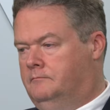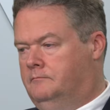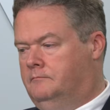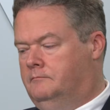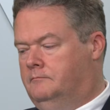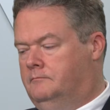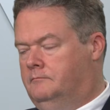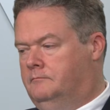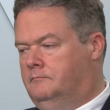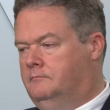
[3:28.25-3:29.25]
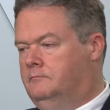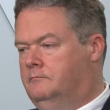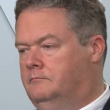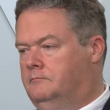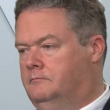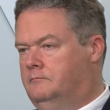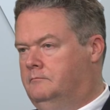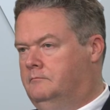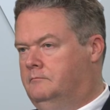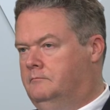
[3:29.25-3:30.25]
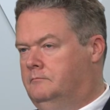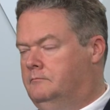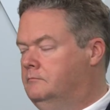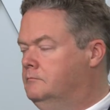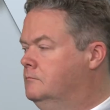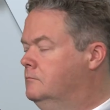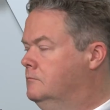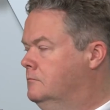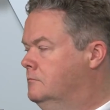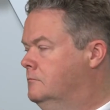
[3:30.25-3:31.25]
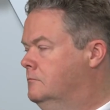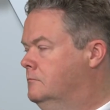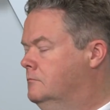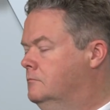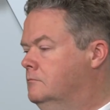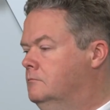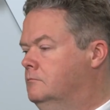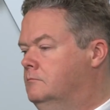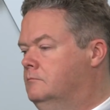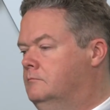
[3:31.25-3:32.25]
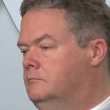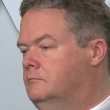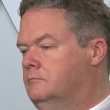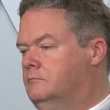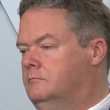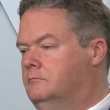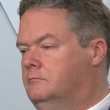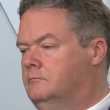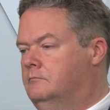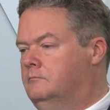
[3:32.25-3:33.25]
The person shown says nothing.